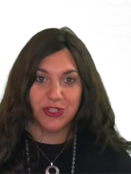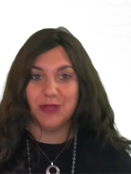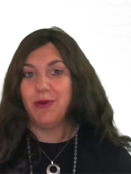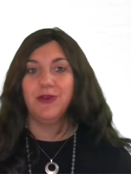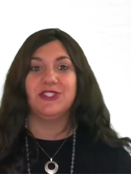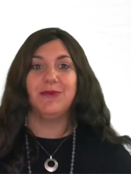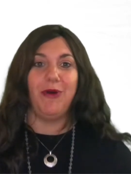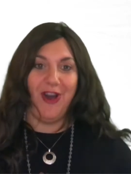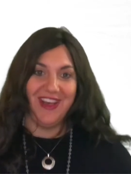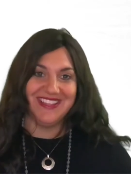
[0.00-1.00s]
We're supposed to
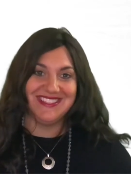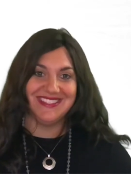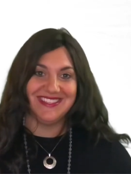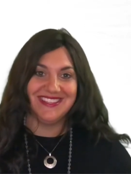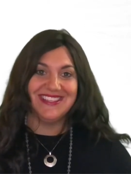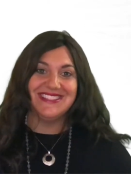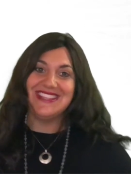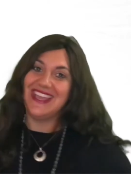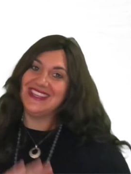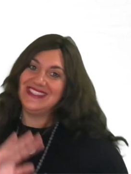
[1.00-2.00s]
pause,
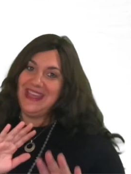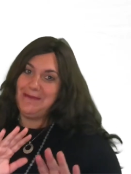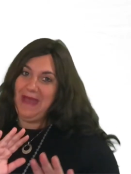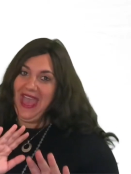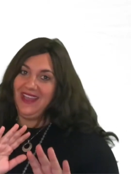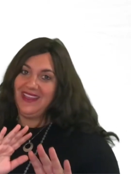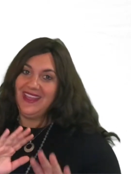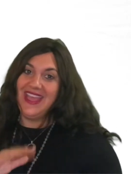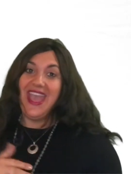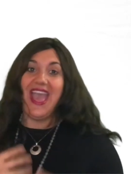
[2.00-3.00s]
take a step back,
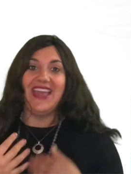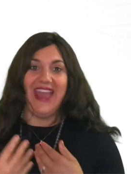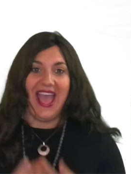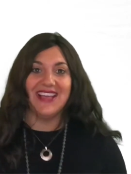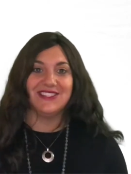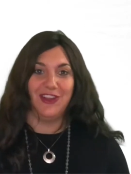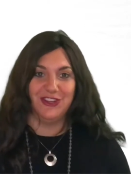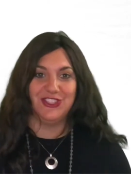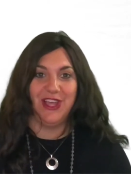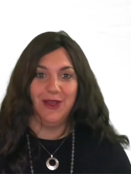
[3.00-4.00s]
and ask
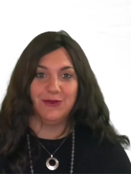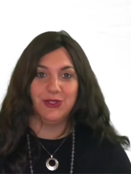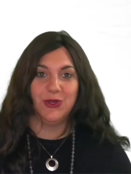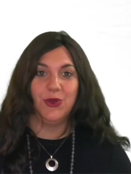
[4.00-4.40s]
ourselves,